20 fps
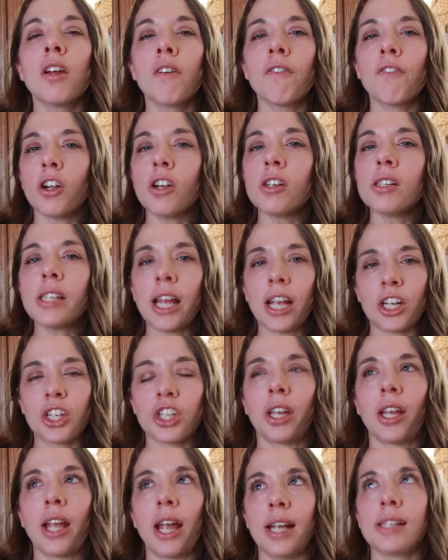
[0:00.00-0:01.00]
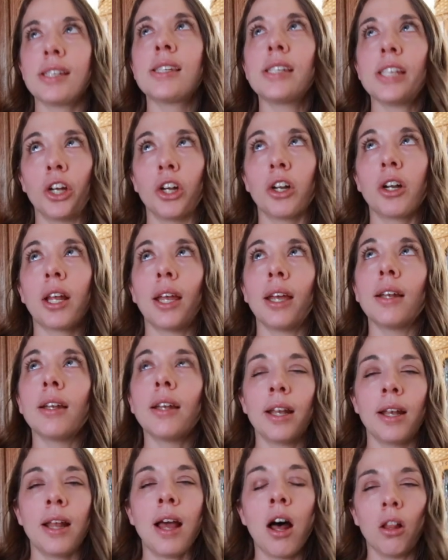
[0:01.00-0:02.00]
First, actually, I seared it
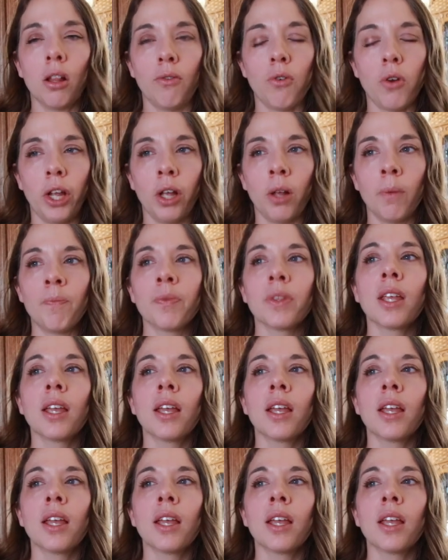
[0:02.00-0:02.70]
in olive oil.